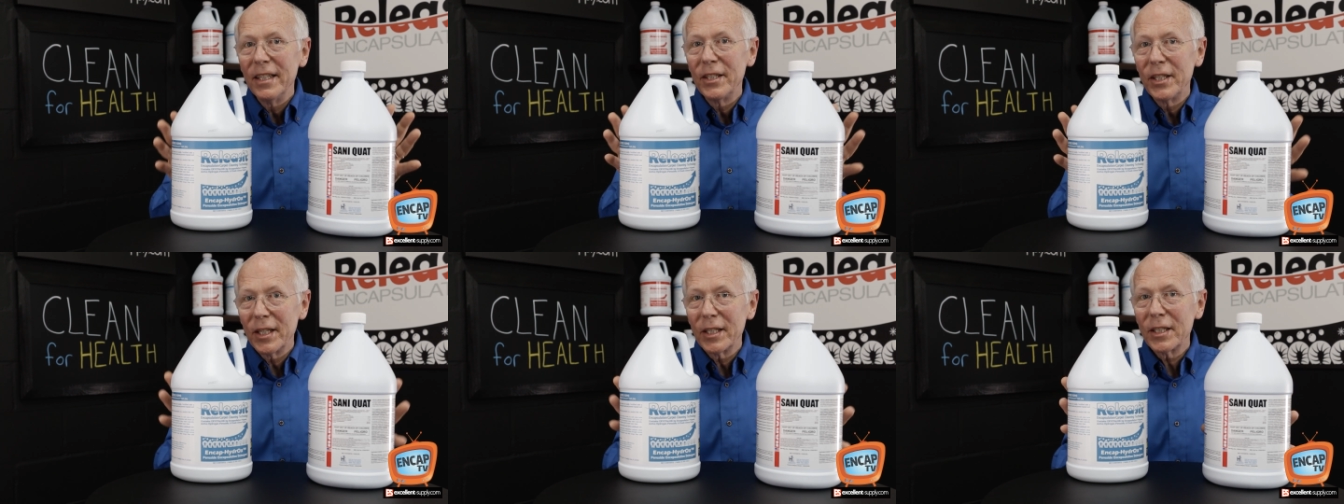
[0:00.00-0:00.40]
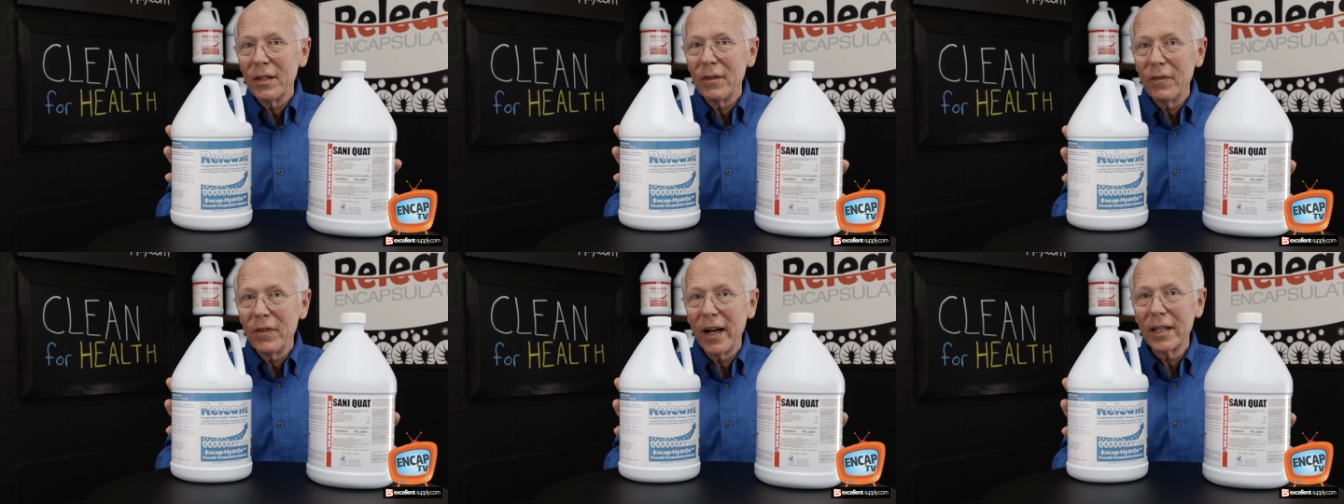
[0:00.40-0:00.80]

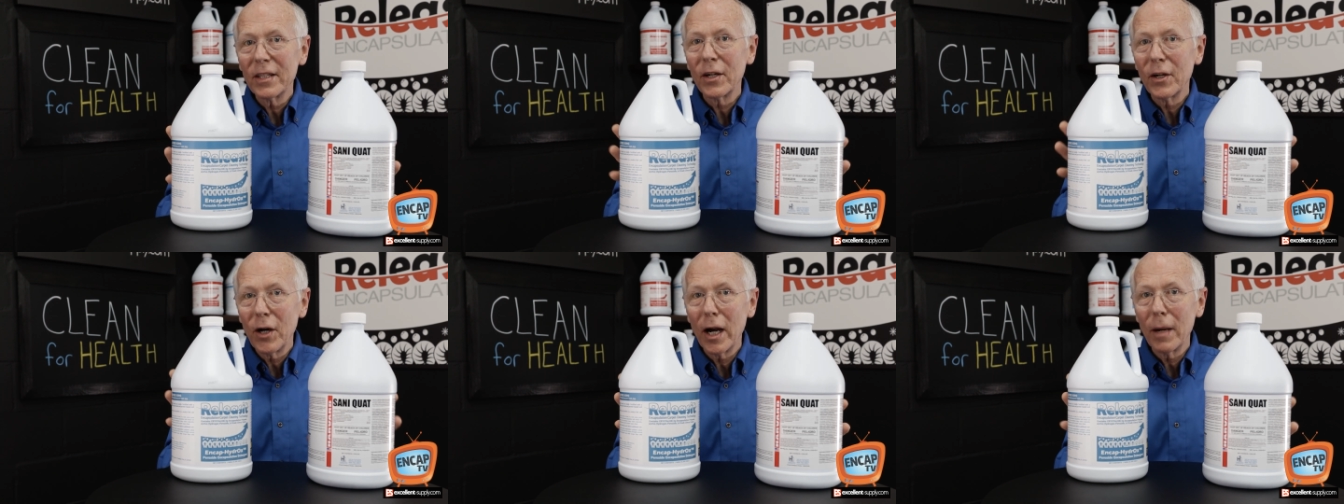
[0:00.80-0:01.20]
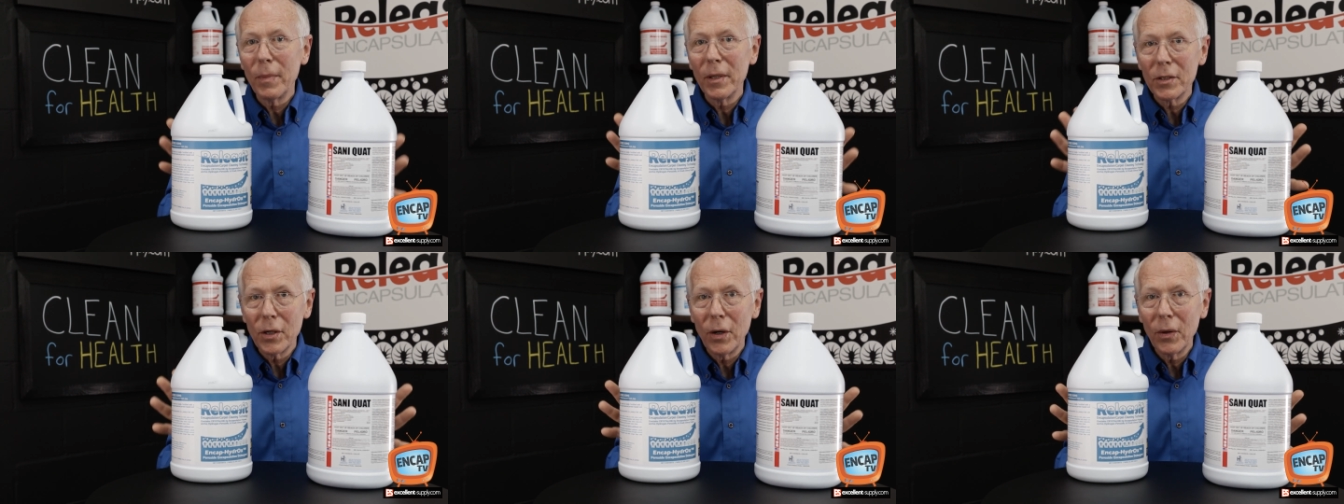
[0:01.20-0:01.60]
disinfect a
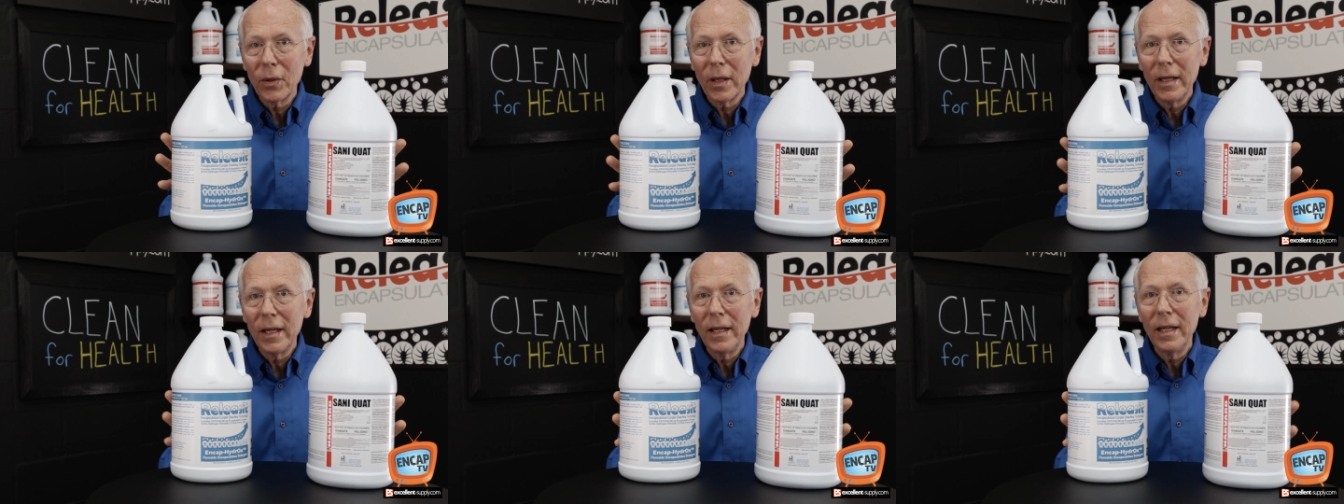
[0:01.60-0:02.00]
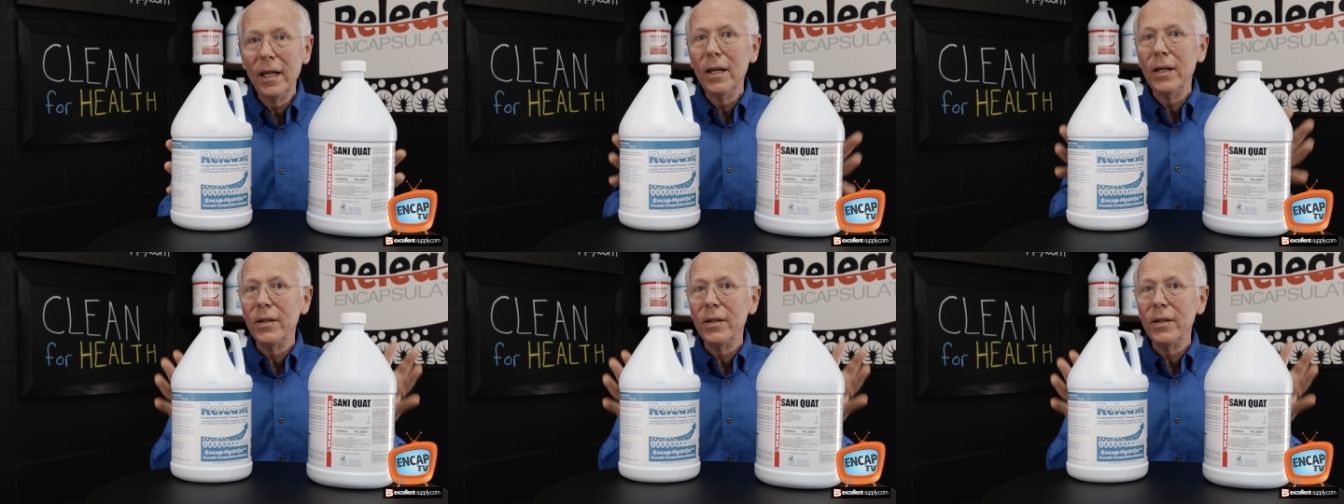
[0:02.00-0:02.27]
carpet totally.